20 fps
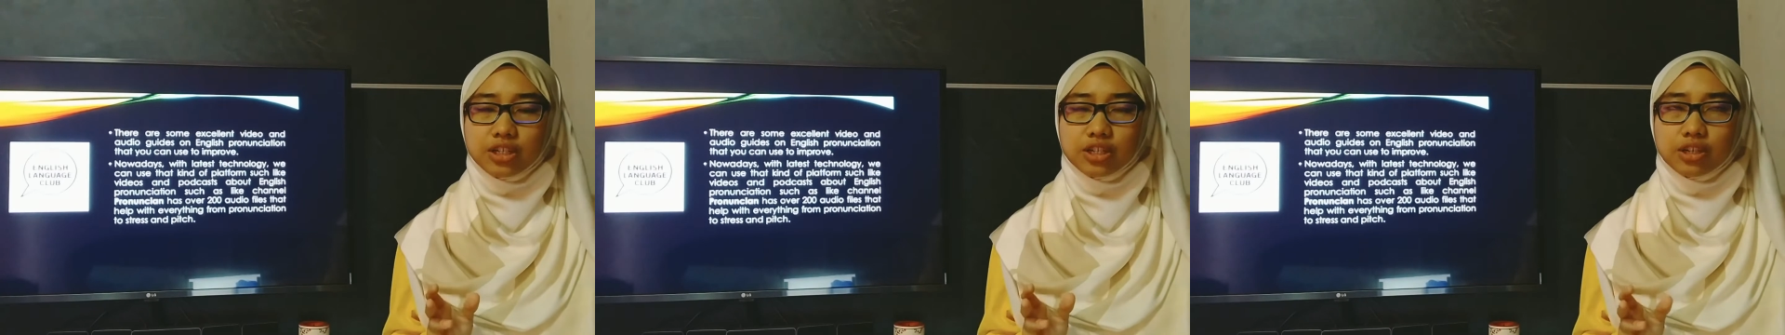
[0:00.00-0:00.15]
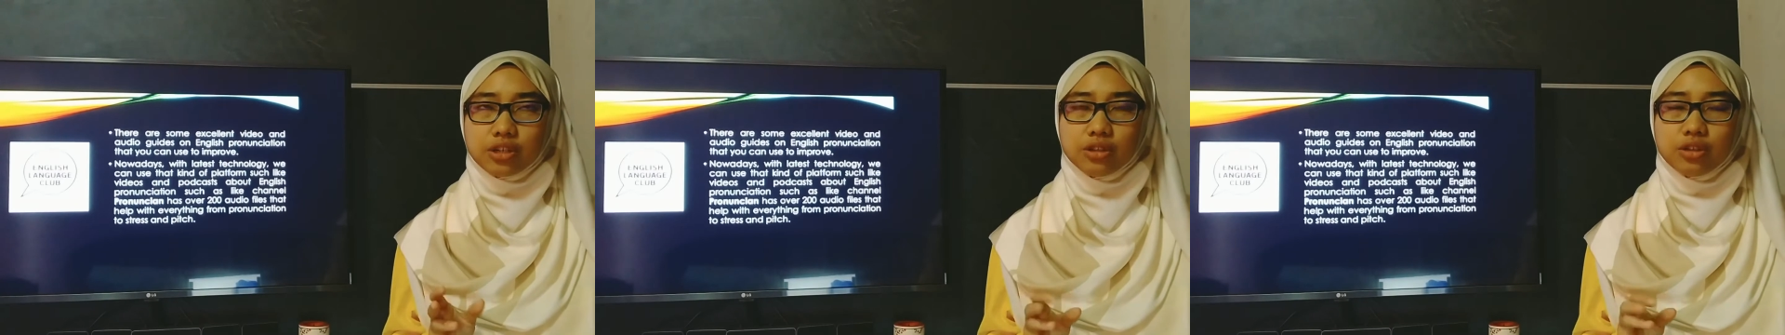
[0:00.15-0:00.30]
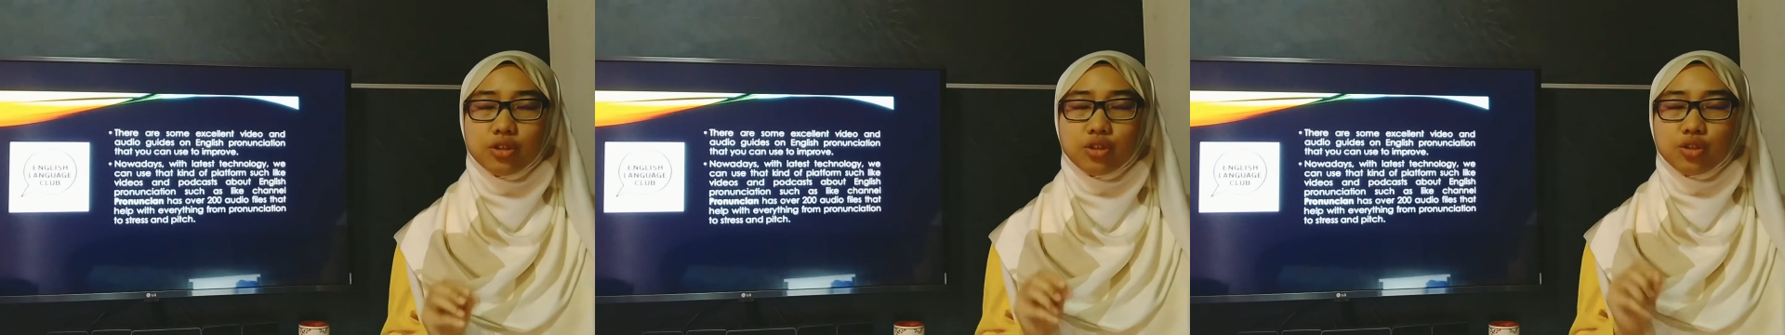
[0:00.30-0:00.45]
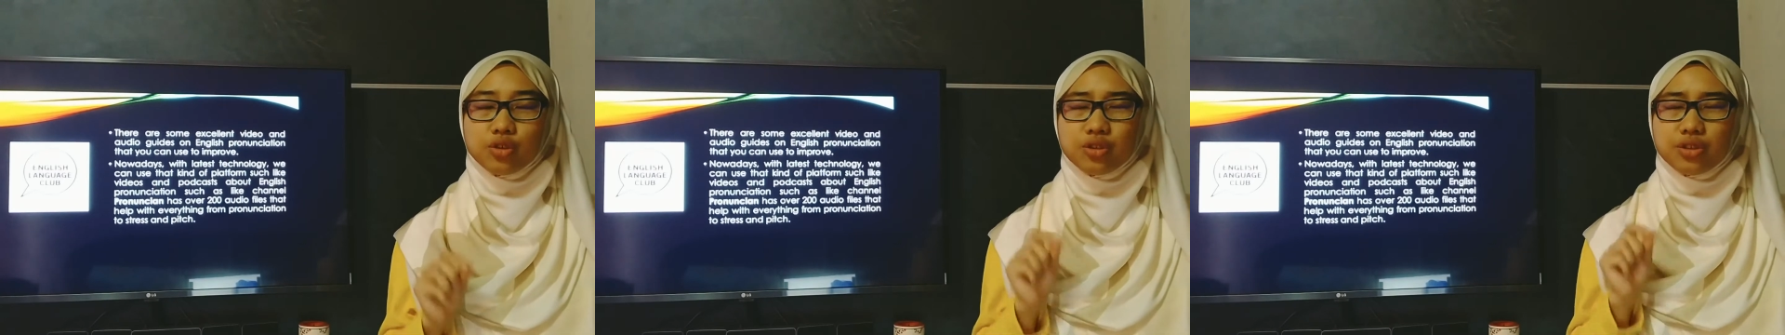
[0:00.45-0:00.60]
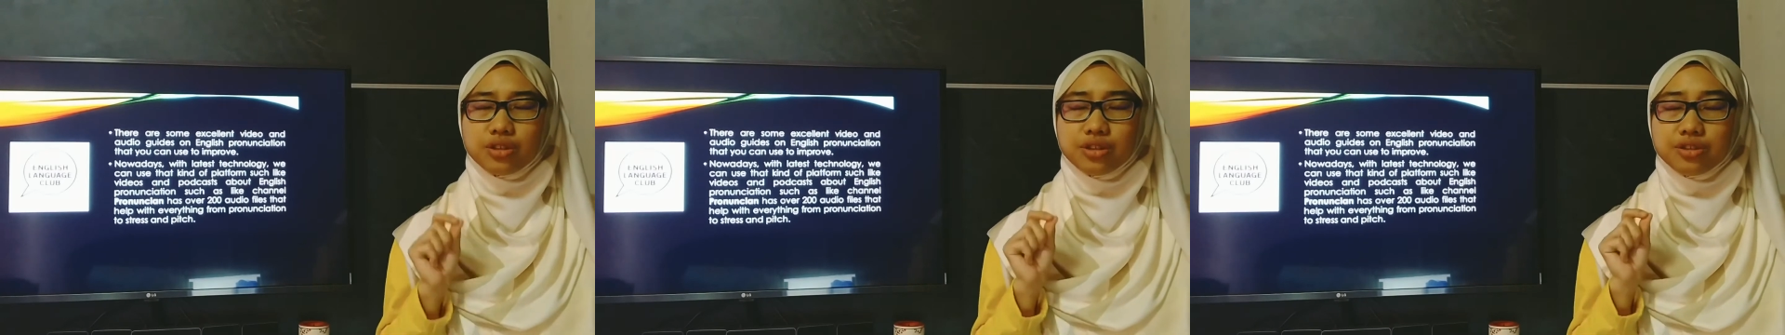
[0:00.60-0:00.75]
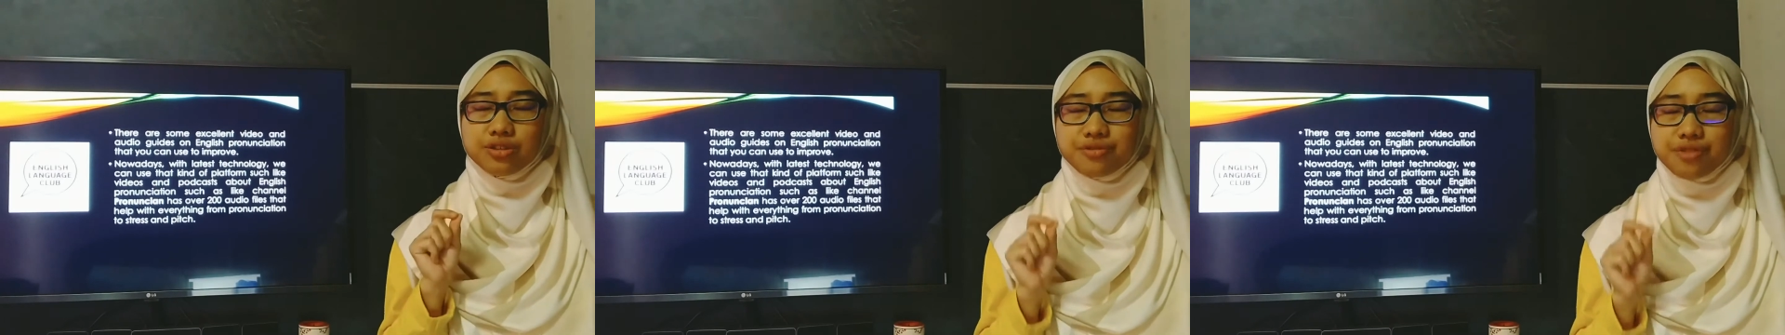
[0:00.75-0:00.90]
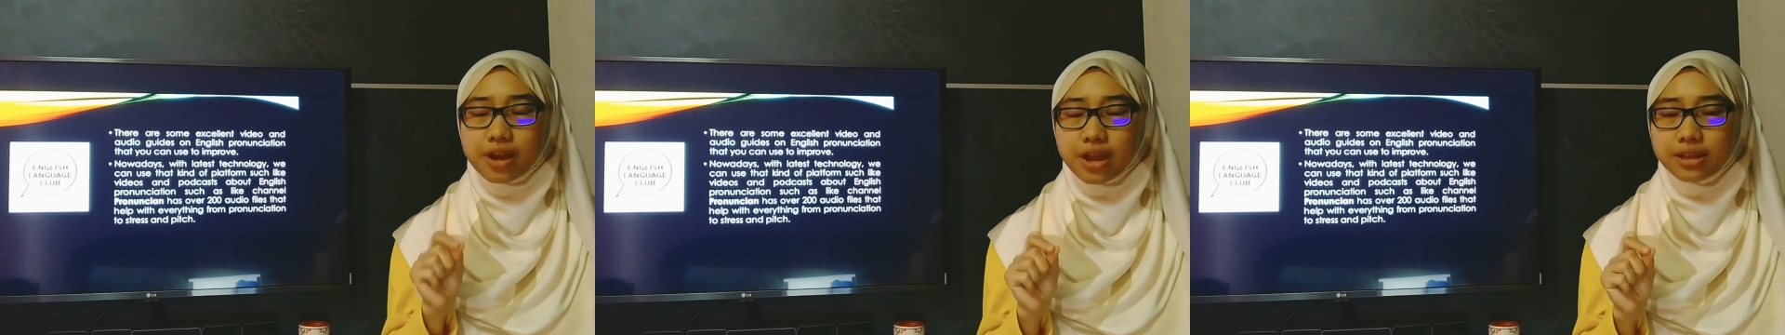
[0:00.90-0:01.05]
to
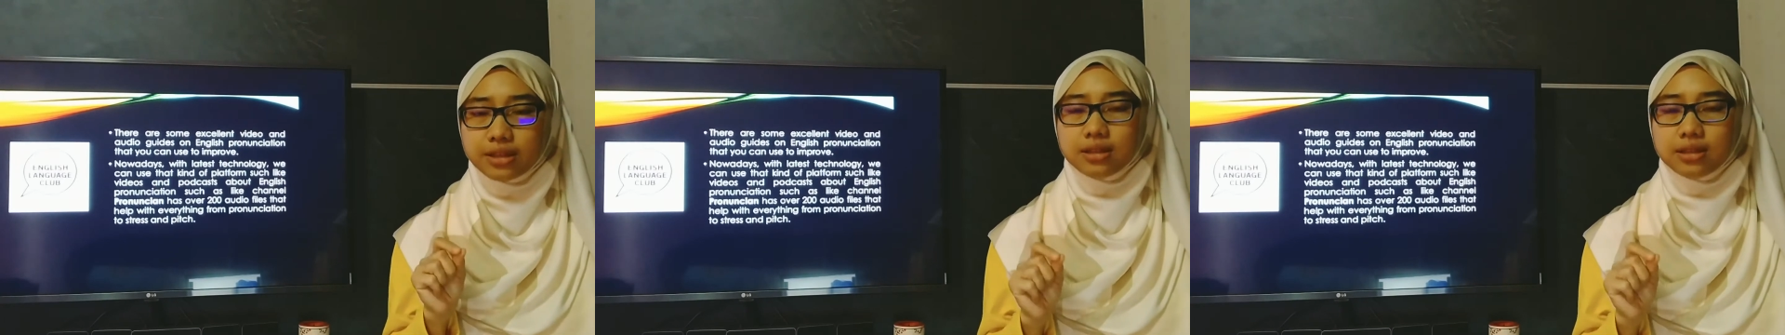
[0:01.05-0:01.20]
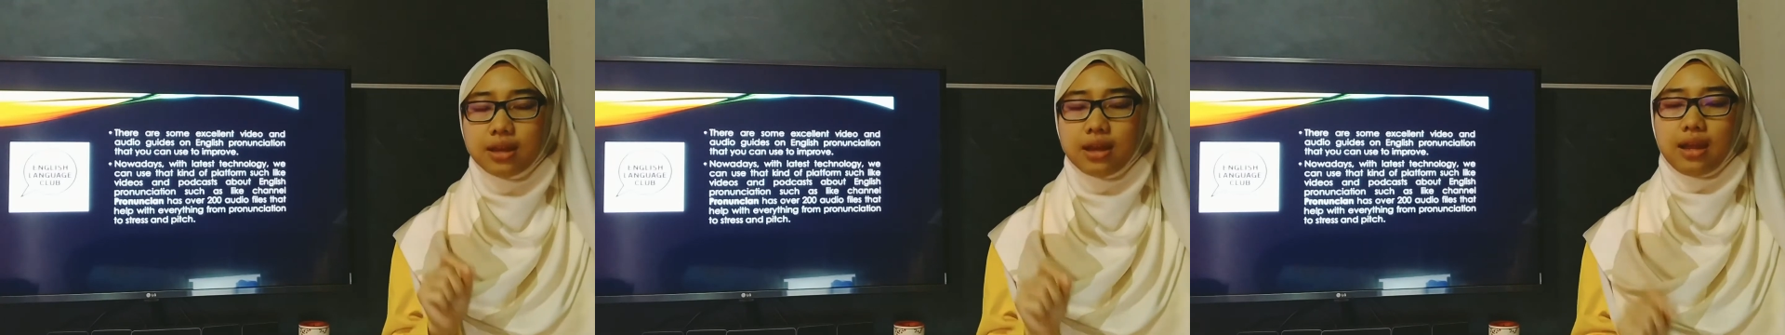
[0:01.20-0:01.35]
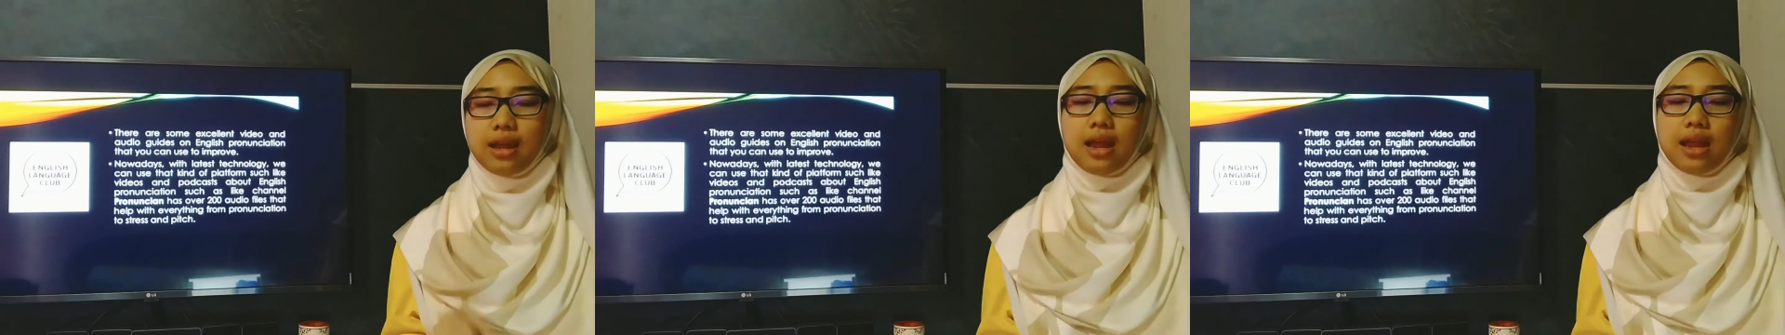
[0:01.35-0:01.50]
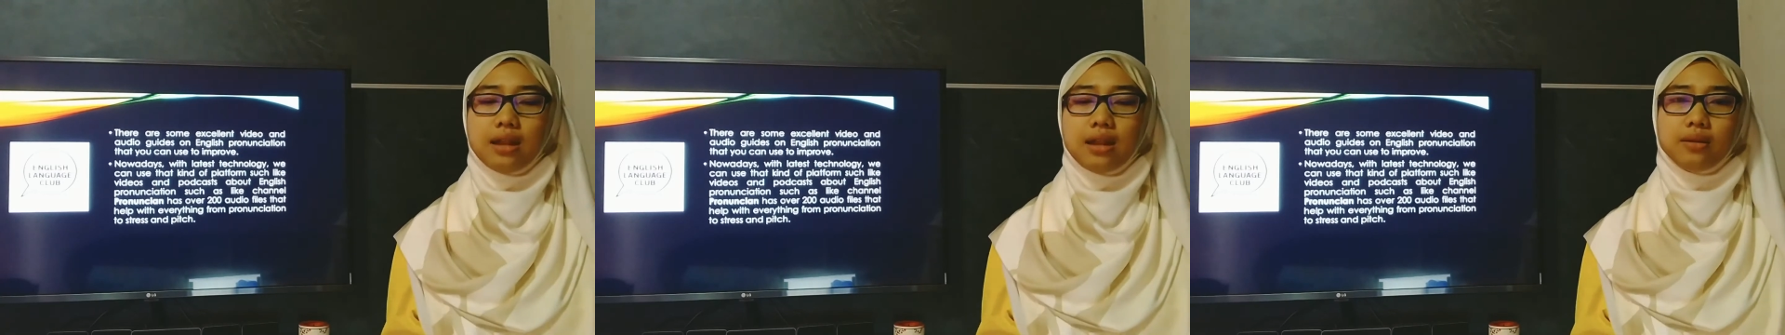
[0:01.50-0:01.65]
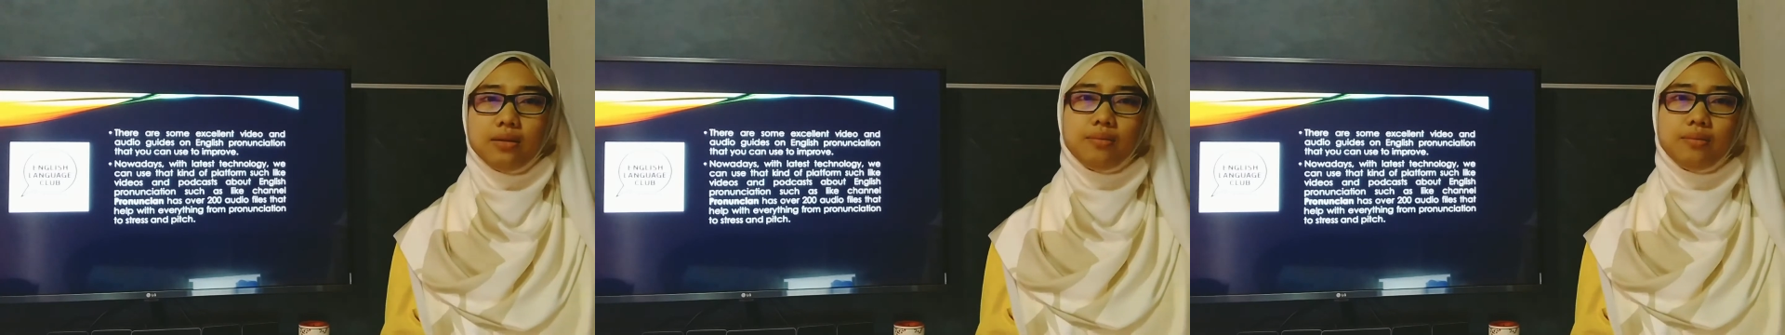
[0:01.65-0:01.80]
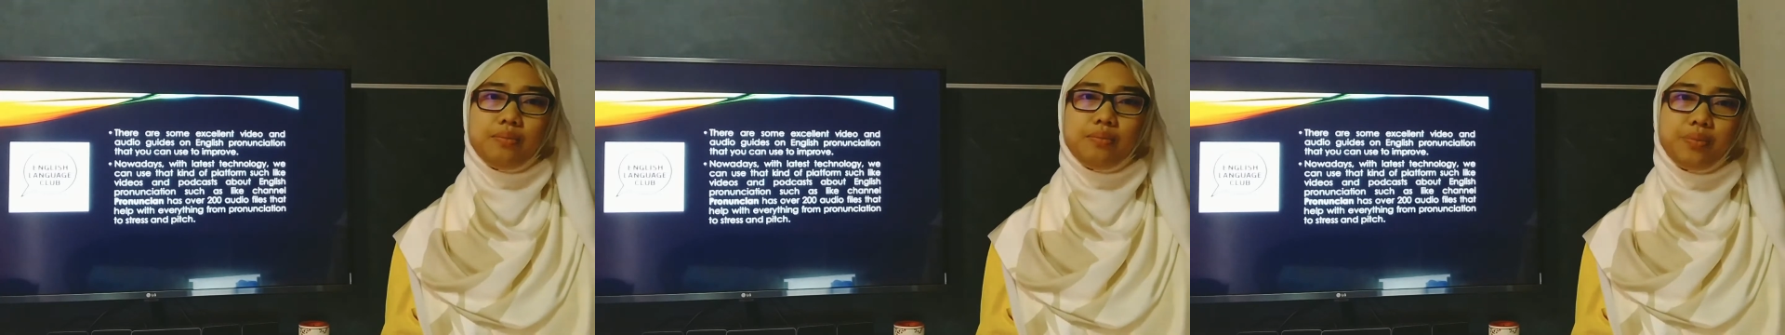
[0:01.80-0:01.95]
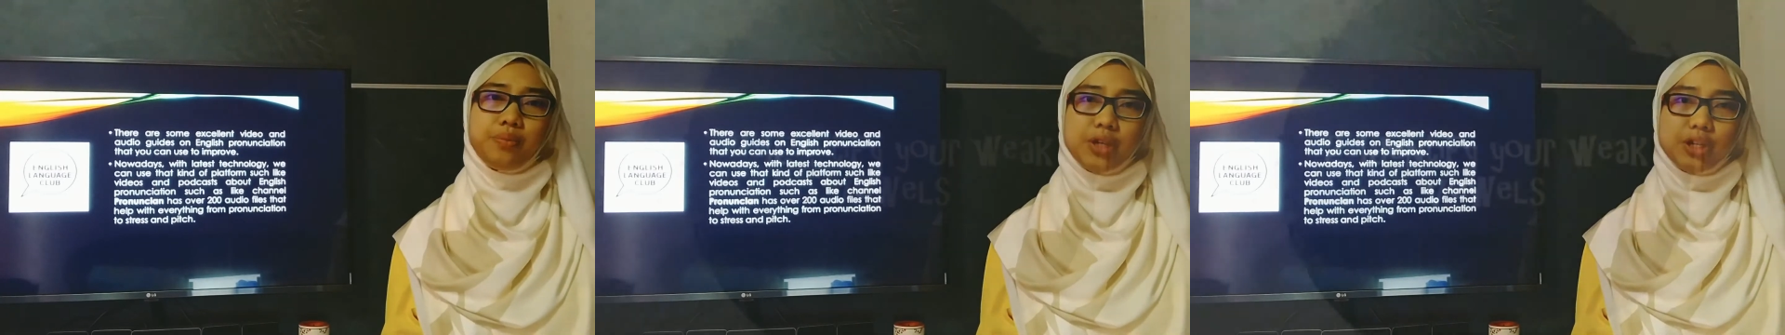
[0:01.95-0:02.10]
stress and
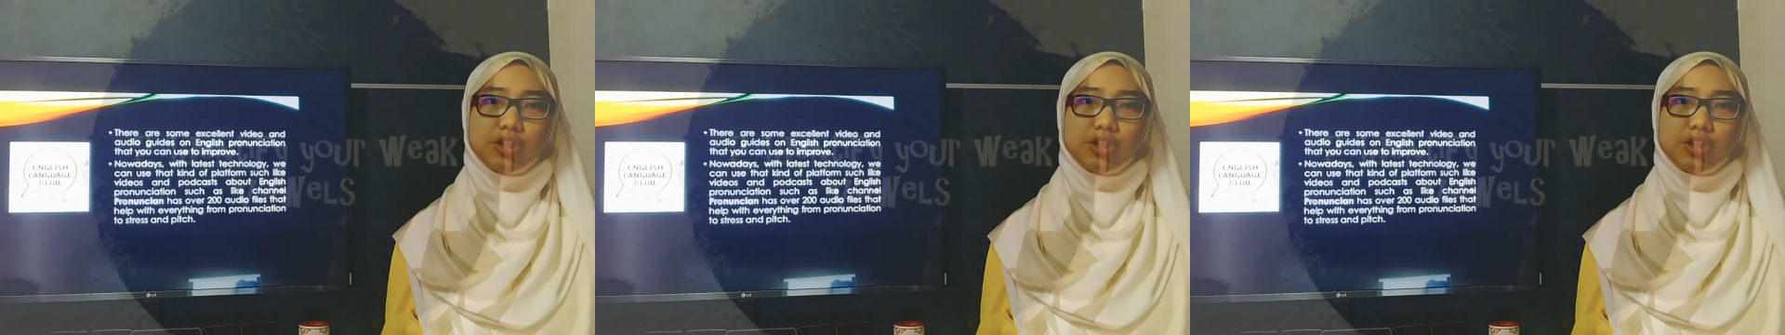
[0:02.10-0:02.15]
pitch.